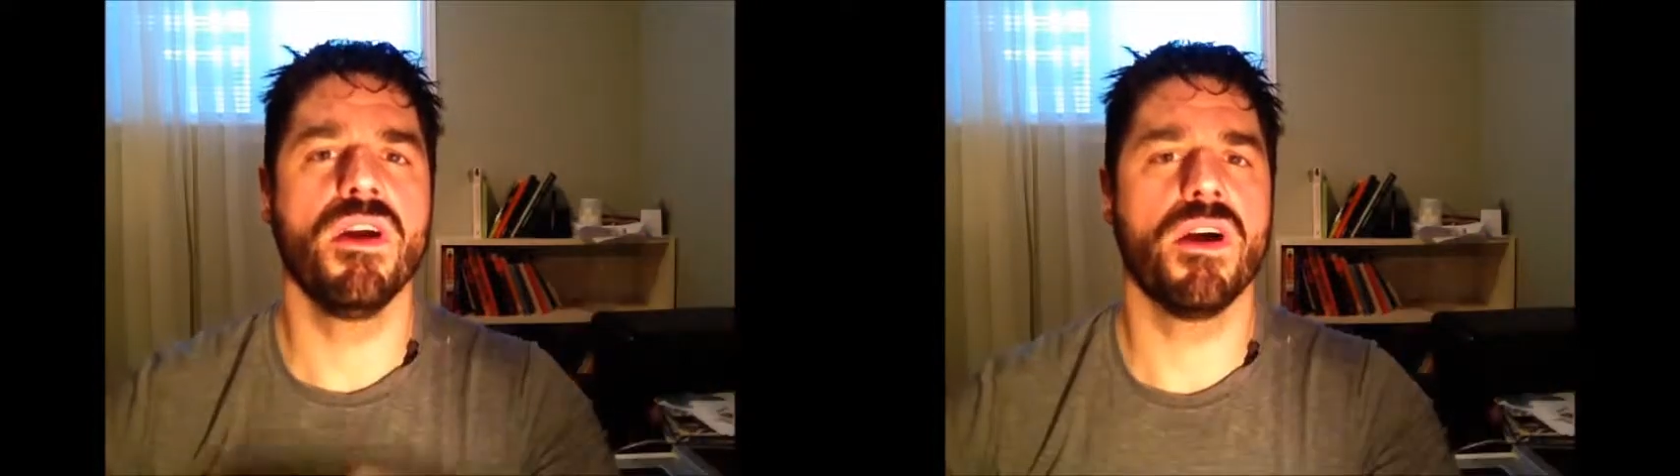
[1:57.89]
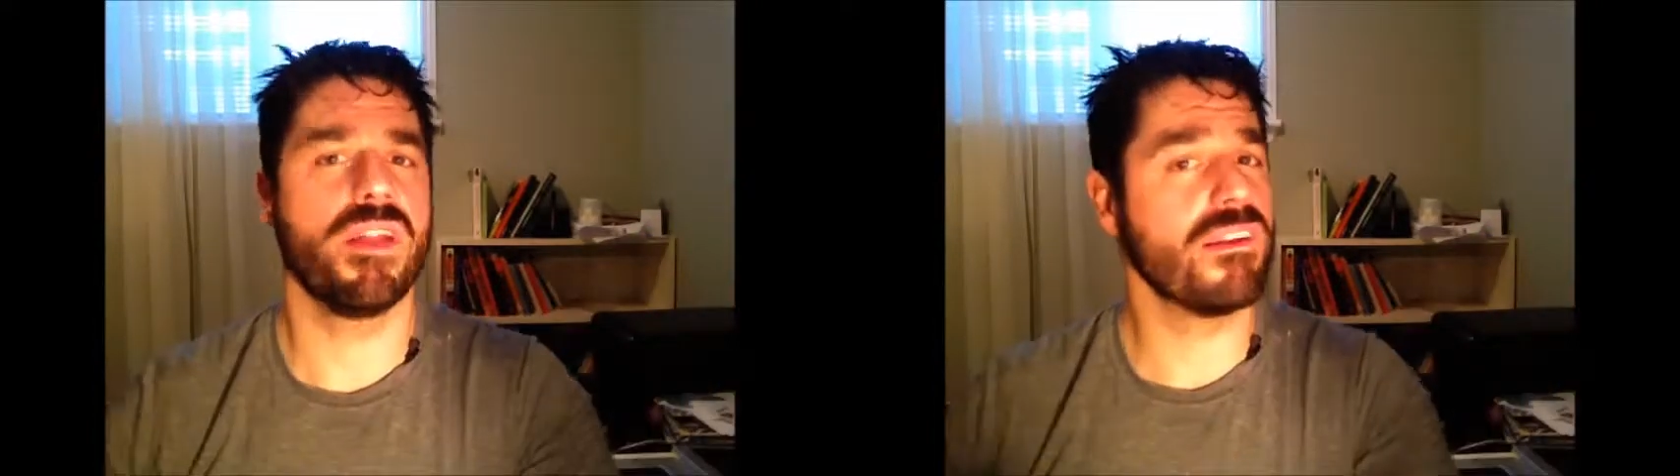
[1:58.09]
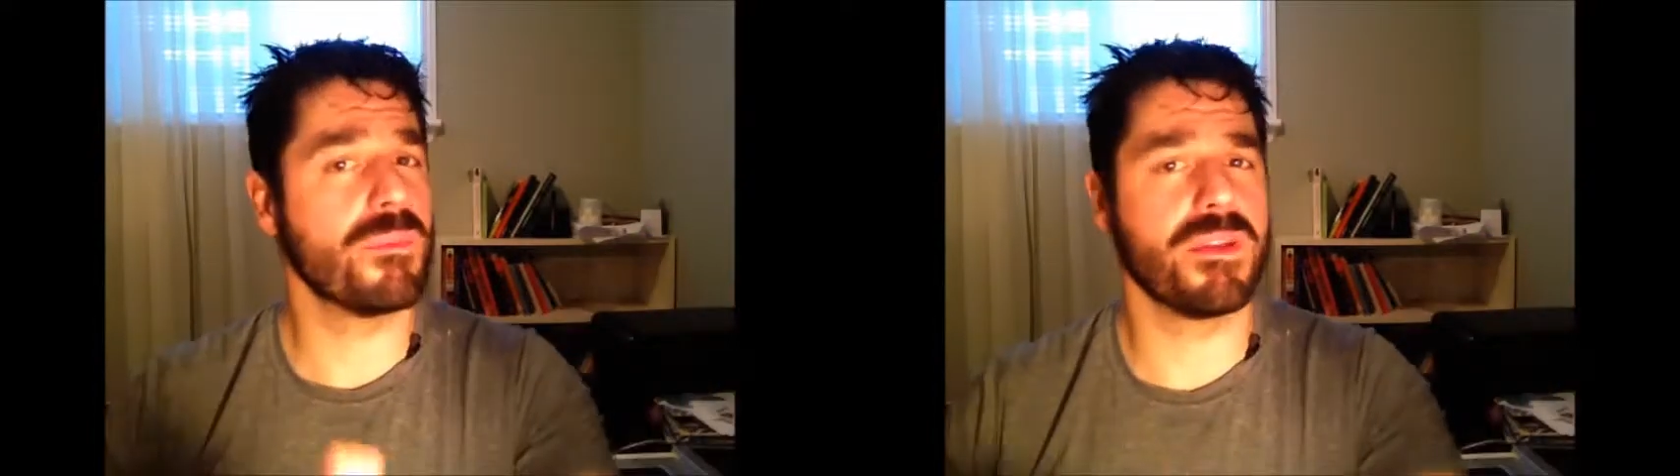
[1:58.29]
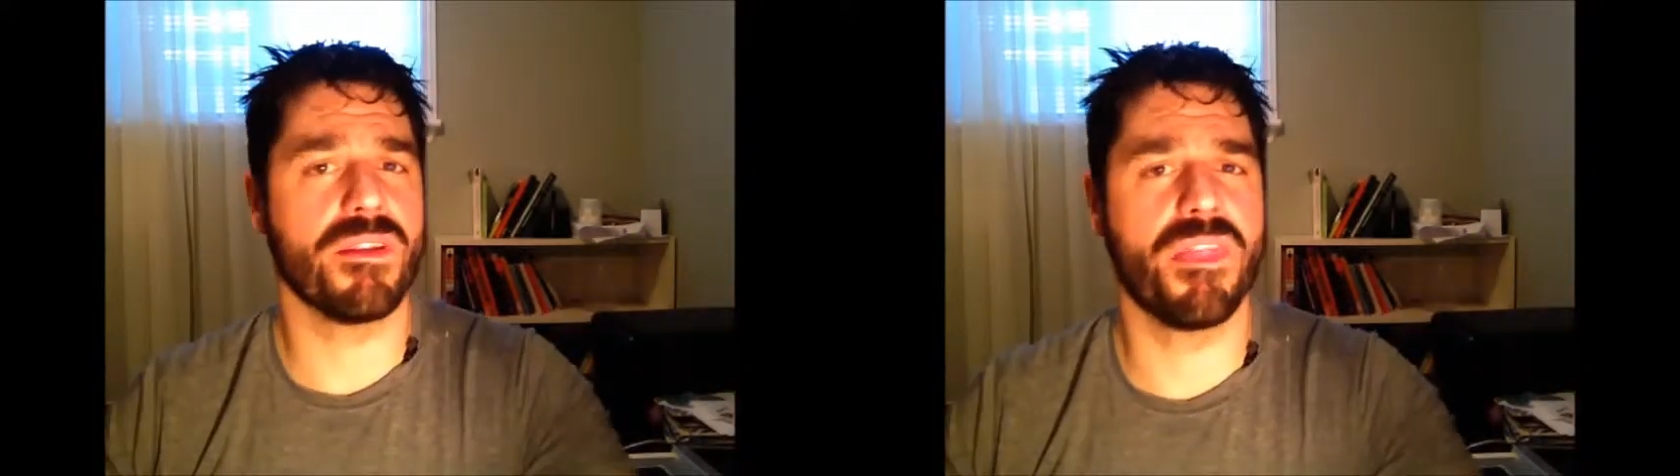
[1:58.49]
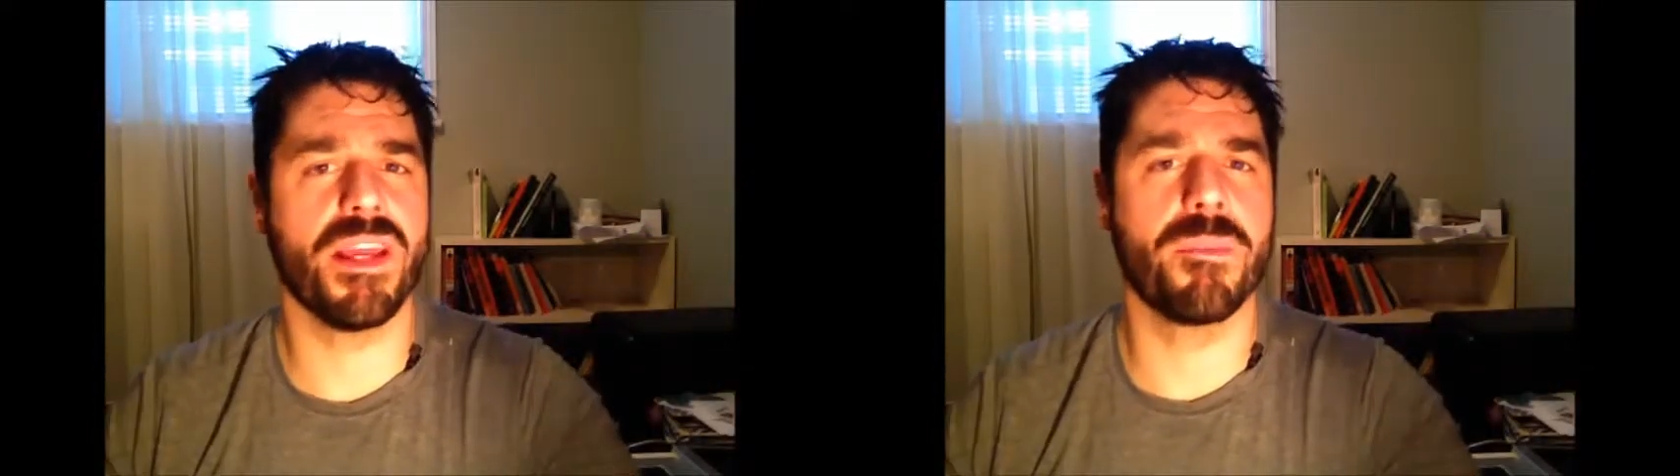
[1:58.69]
Uh, that's something
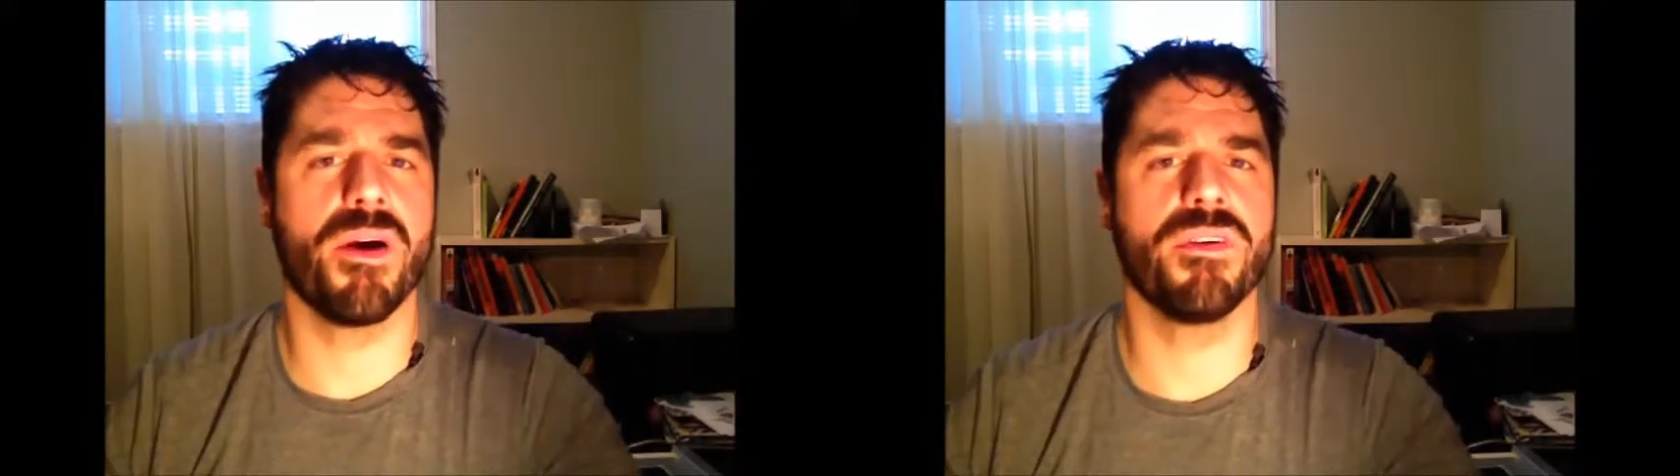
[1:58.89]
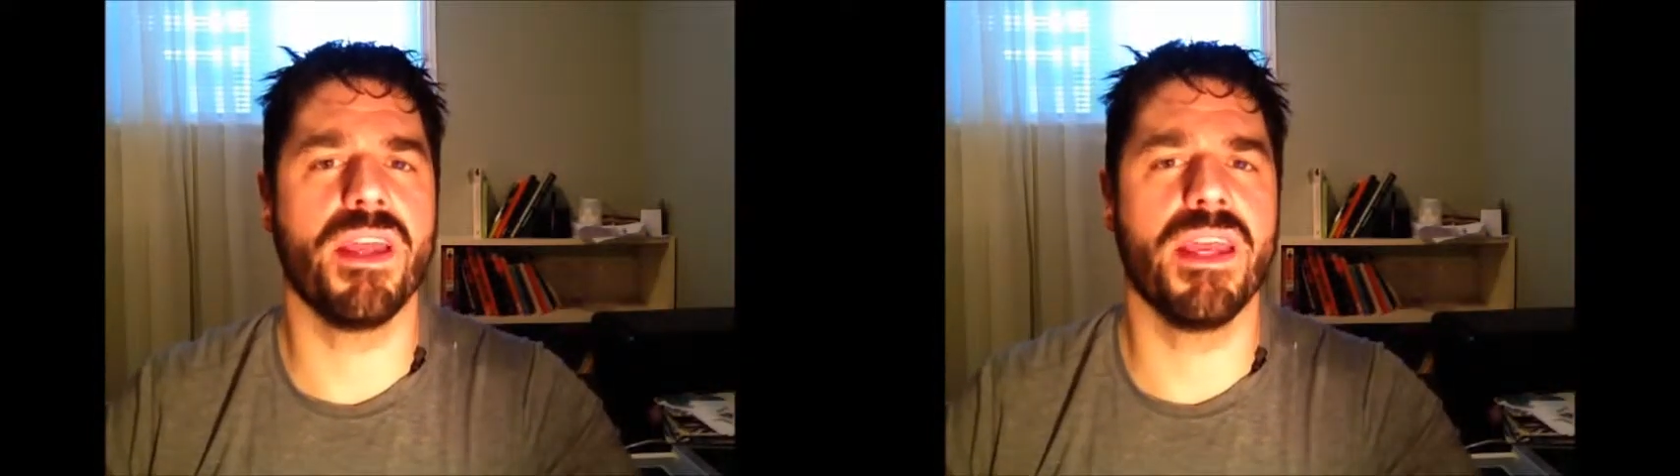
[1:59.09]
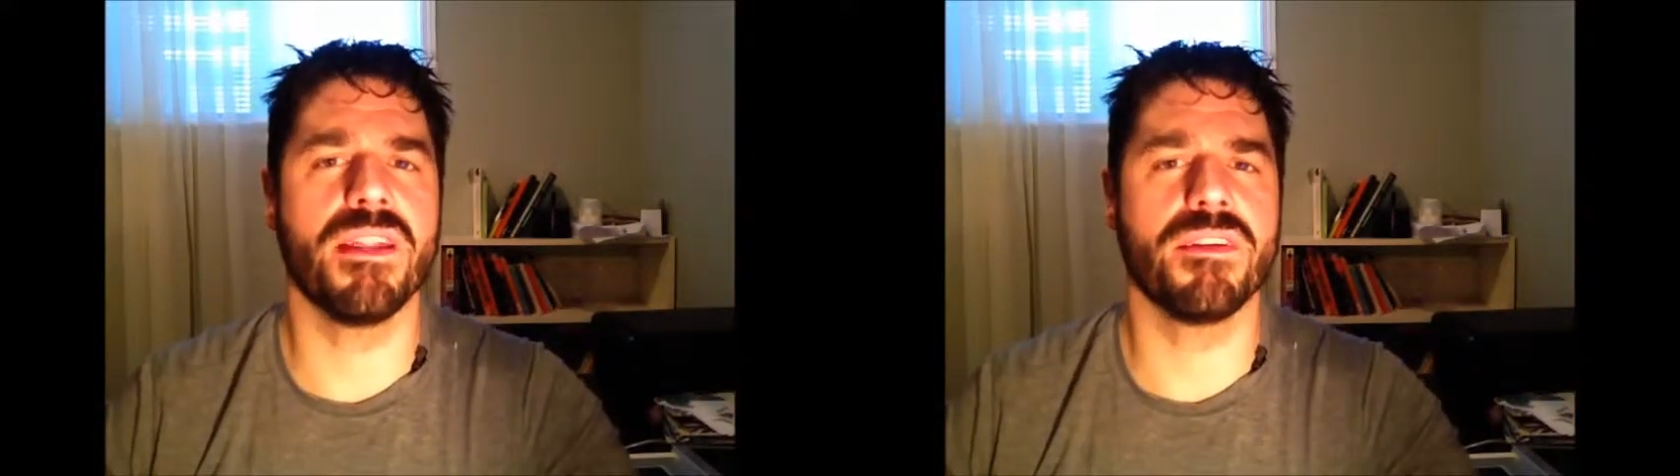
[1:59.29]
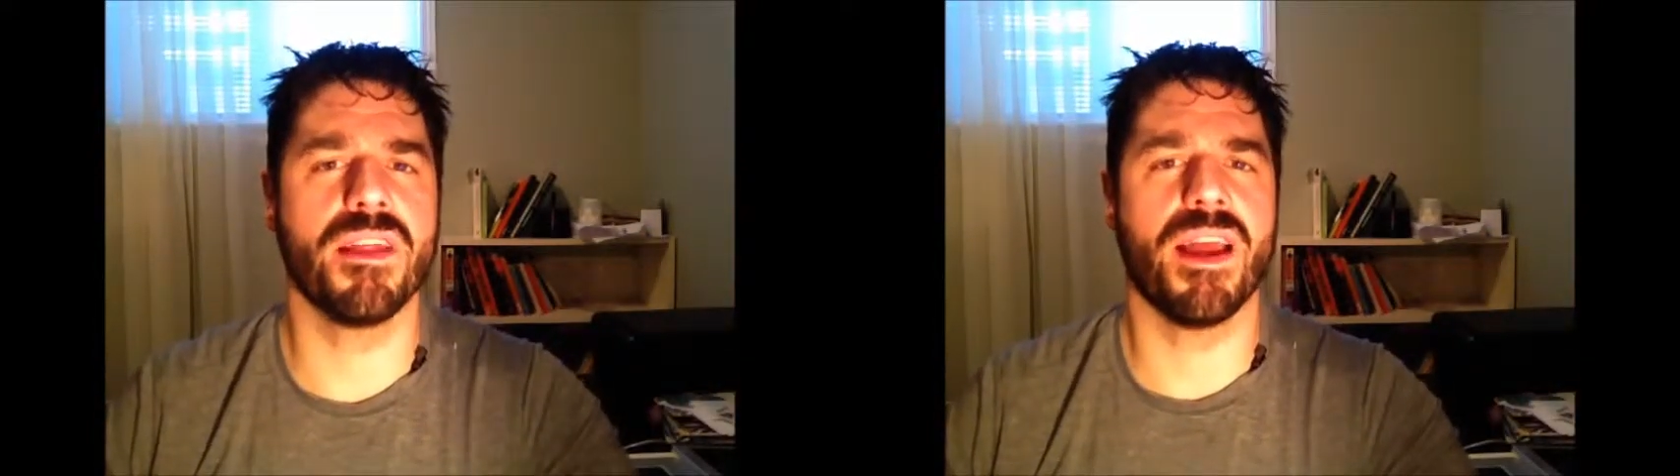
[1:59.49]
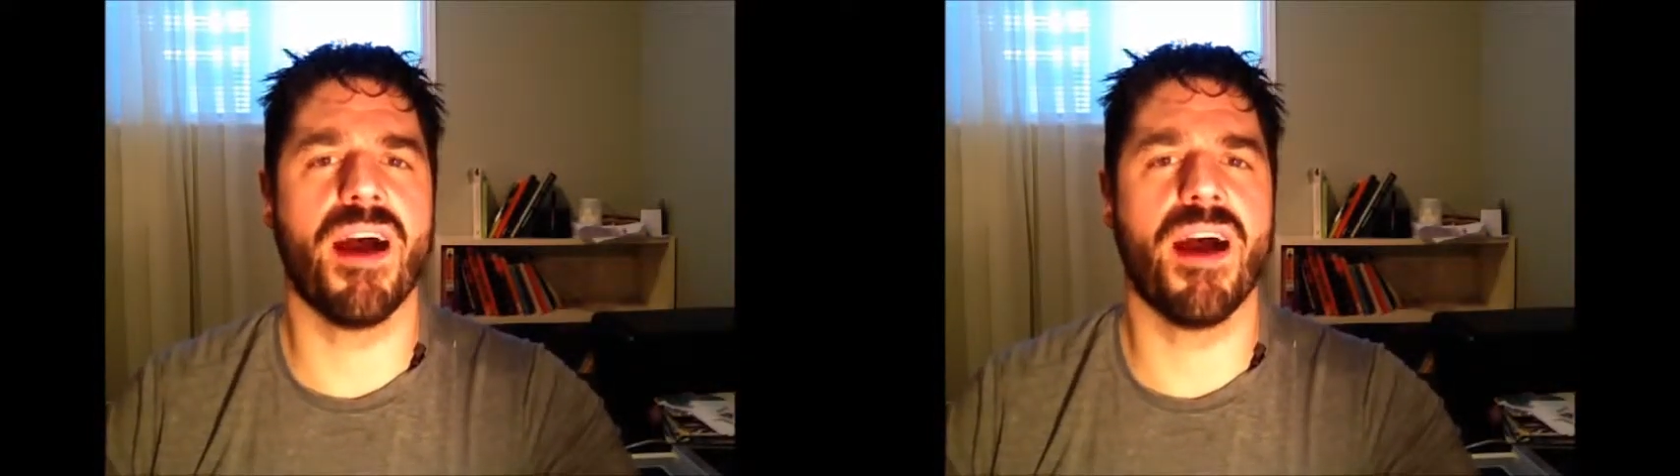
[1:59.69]
to think about, and